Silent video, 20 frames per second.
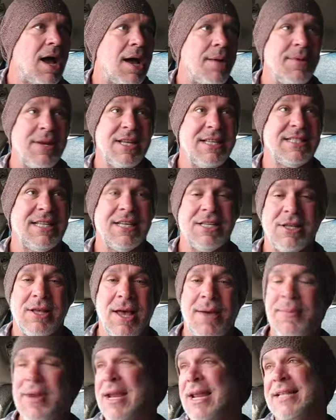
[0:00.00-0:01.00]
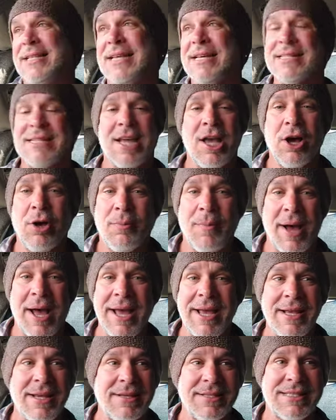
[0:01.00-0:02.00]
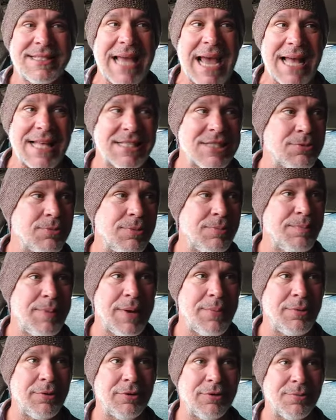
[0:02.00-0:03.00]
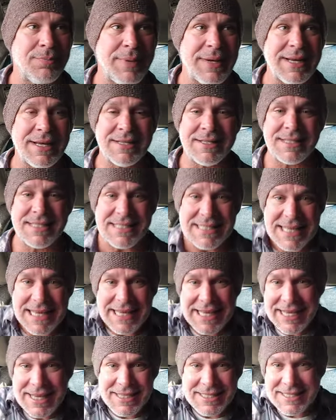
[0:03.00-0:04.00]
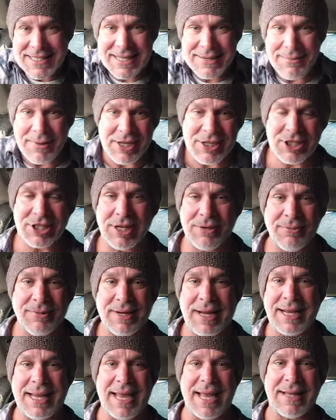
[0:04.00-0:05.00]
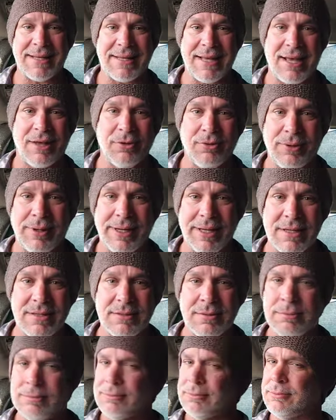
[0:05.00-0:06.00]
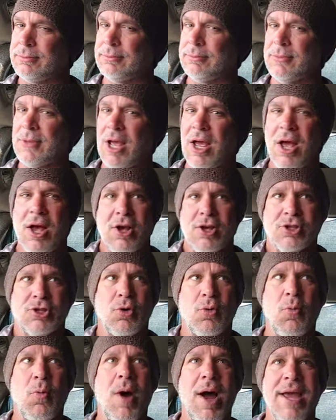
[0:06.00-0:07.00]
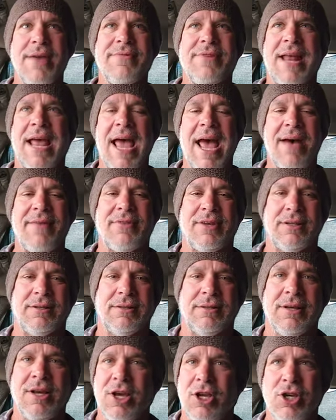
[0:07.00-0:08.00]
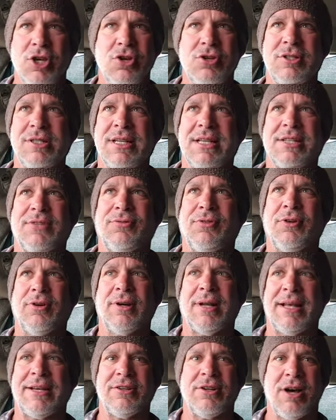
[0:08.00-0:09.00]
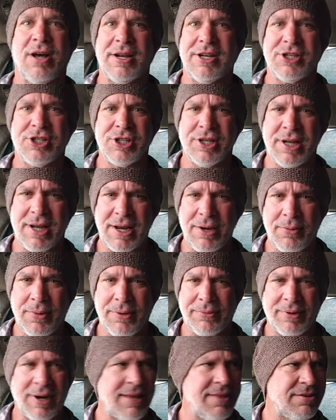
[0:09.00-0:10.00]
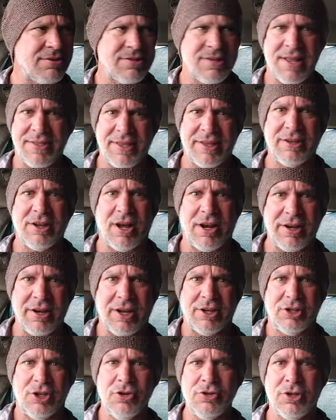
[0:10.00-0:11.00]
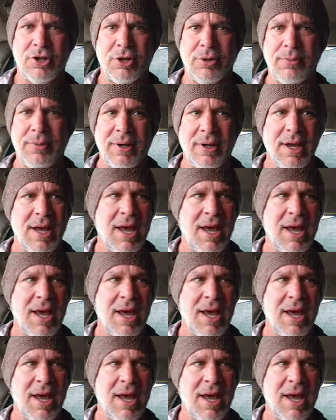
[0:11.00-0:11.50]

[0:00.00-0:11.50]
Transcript: I mean, is it? I mean, it doesn't help my stats when people are being sneaky and seeing my shit when I can't tell who it is. So why even have it? Usually it's for like naughty shit anyway, right? And there's nothing naughty on YouTube.